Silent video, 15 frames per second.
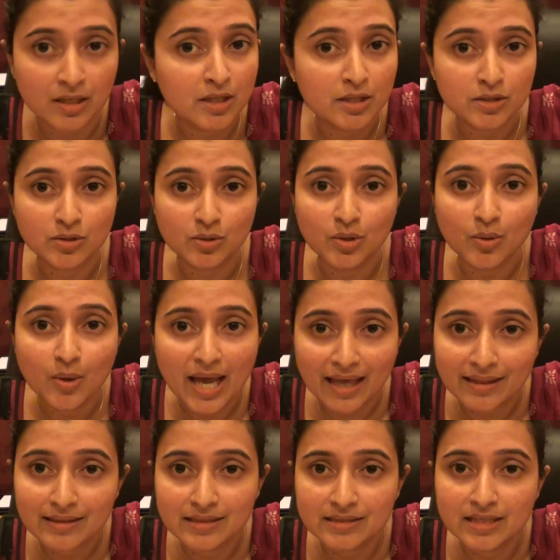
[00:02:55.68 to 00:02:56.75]
So you
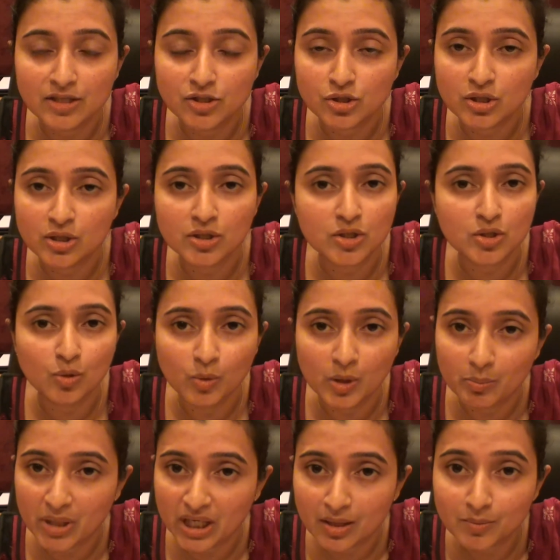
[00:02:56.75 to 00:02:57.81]
had these engineers who would
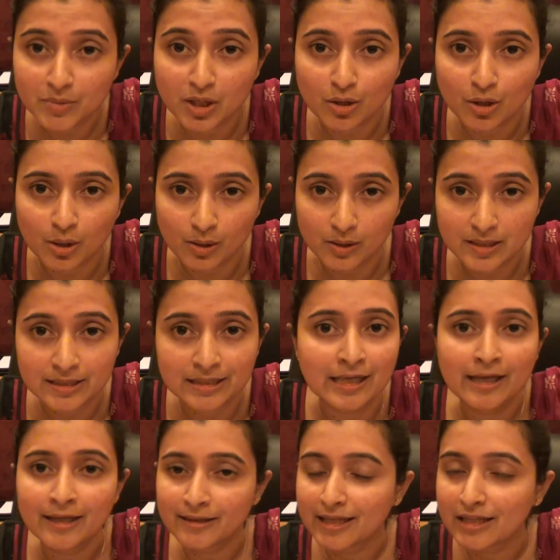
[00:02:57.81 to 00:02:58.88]
pick up the calls,
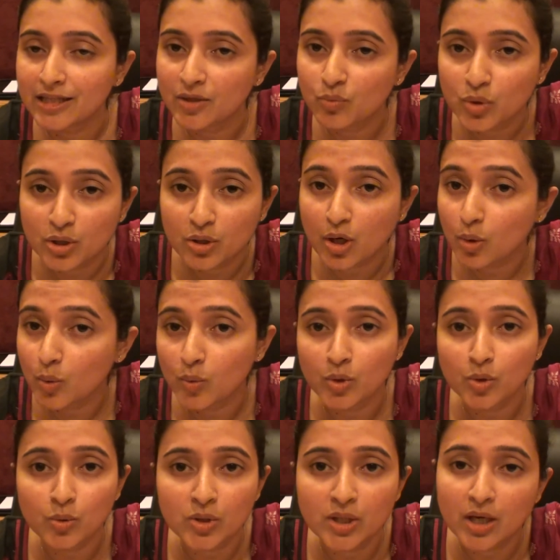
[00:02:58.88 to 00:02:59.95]
then they would
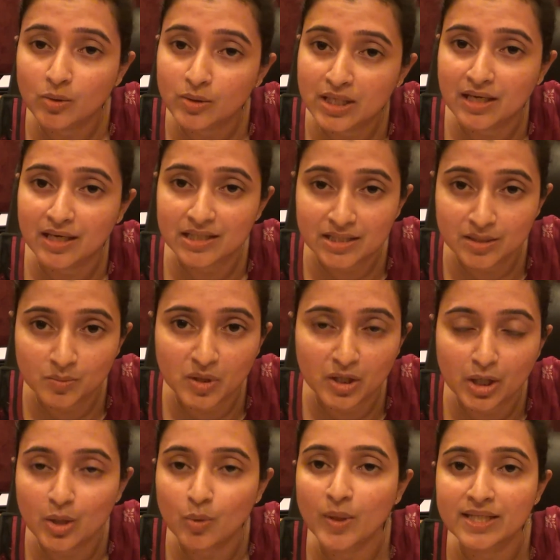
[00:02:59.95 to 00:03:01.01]
note down the customer
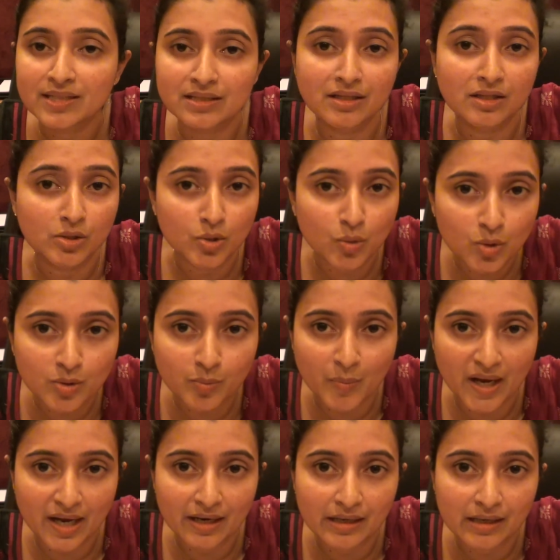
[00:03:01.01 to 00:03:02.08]
requests in a
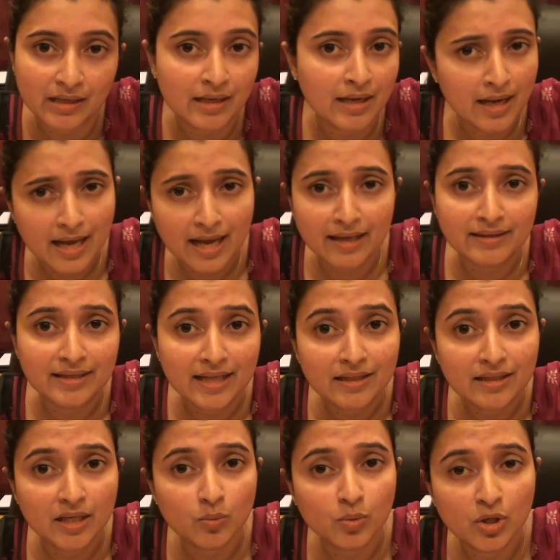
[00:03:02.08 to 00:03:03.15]
notepad, and then
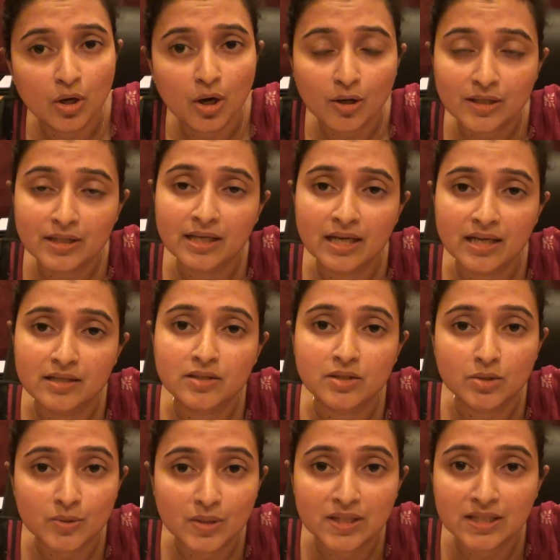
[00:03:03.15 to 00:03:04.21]
they would log the case into the